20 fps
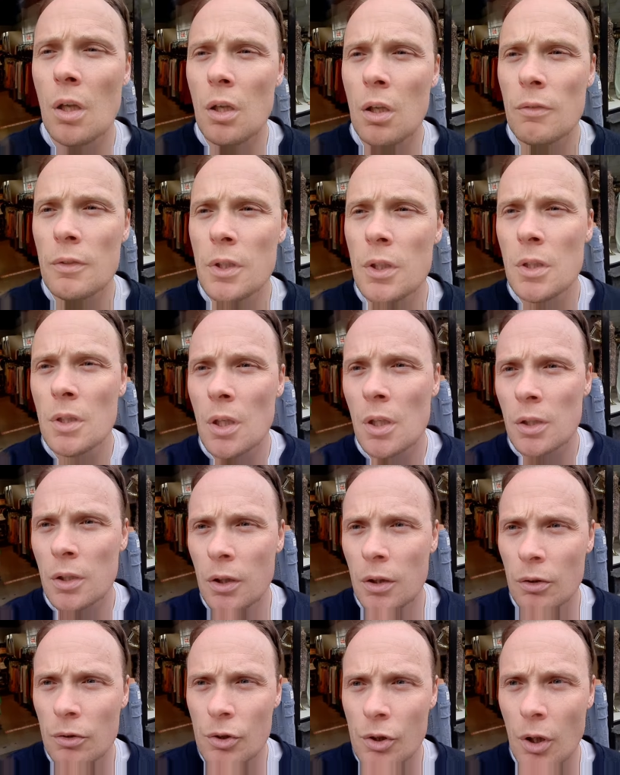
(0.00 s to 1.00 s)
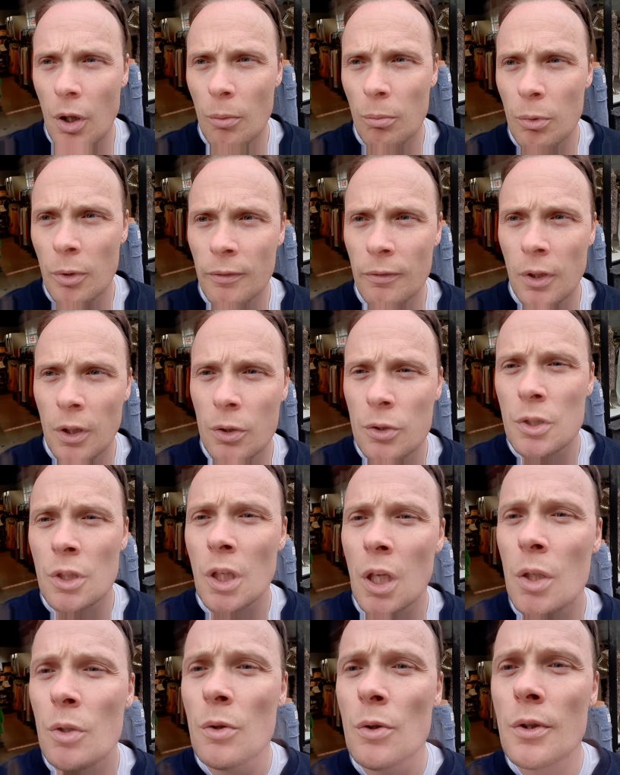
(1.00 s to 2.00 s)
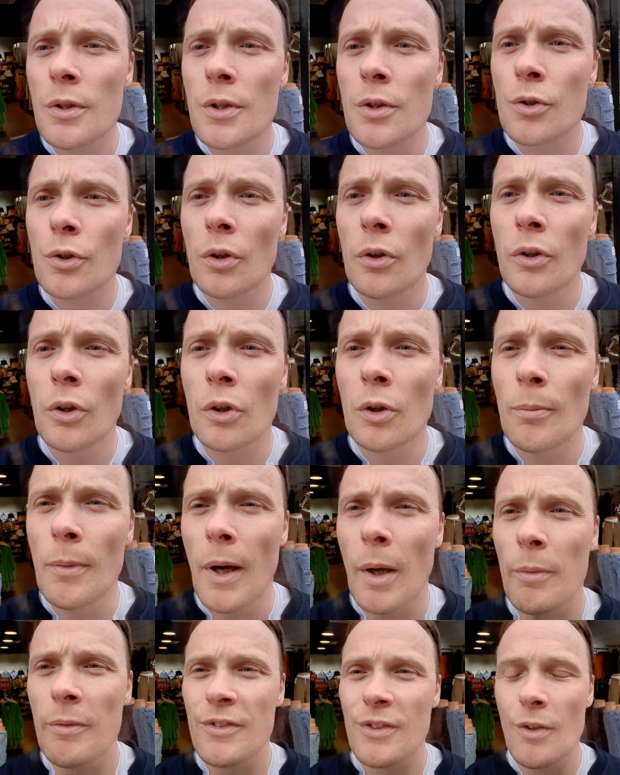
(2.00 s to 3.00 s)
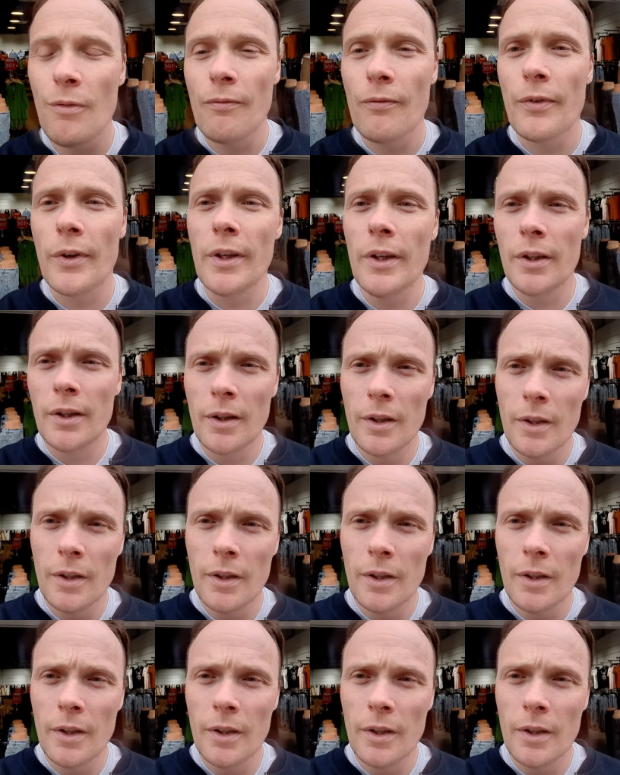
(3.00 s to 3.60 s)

are in a girl shop with loads of clothes. Sure they'll come out with something.